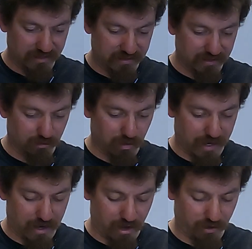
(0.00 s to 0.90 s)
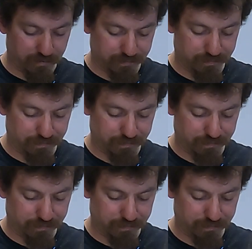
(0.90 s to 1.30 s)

this is where